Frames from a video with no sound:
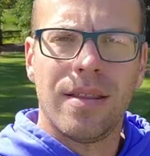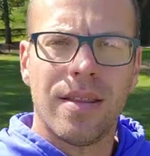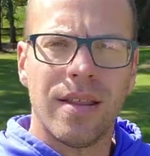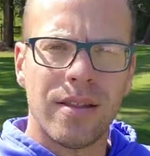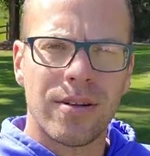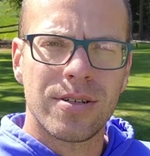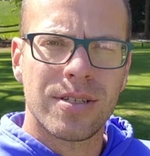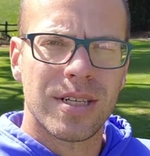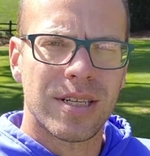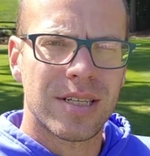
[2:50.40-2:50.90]
Then
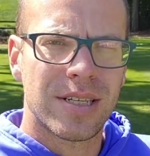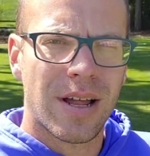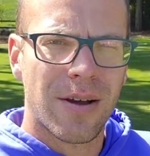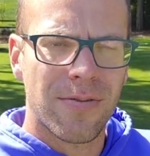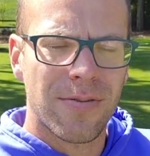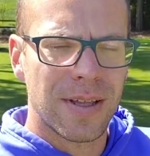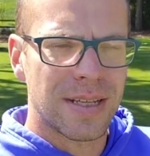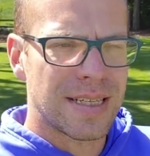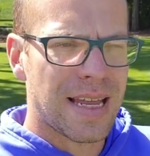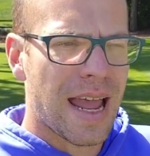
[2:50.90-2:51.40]
there's the
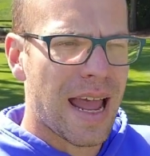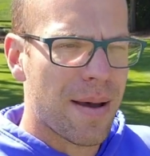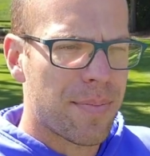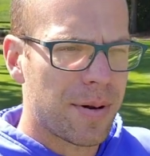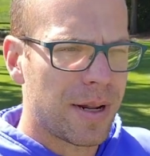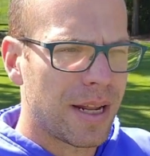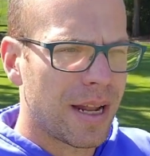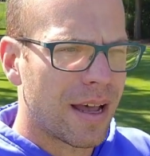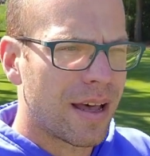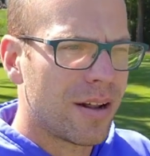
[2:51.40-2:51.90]
stuff that's
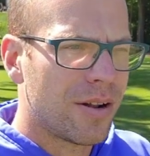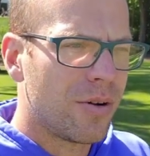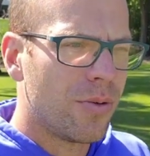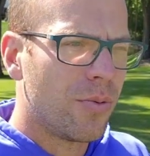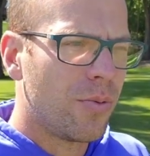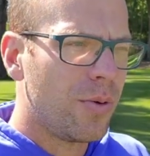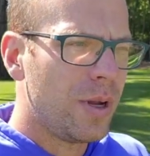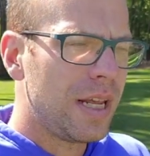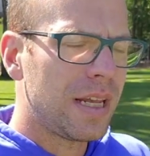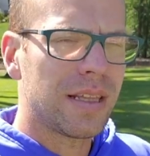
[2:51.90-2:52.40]
happening on a
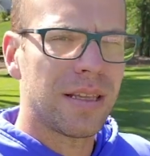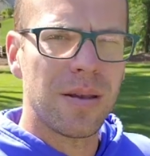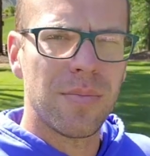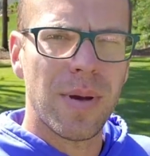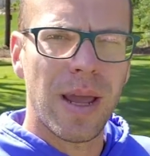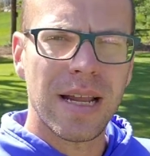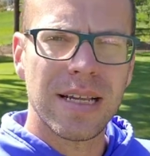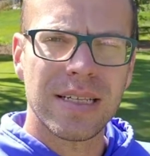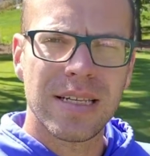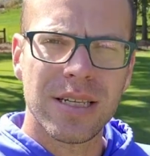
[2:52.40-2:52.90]
weekly
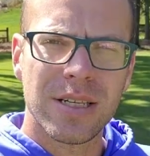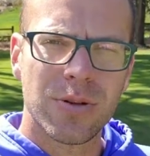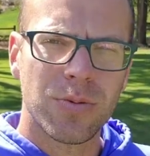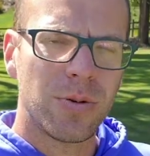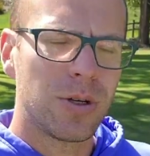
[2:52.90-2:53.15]
basis,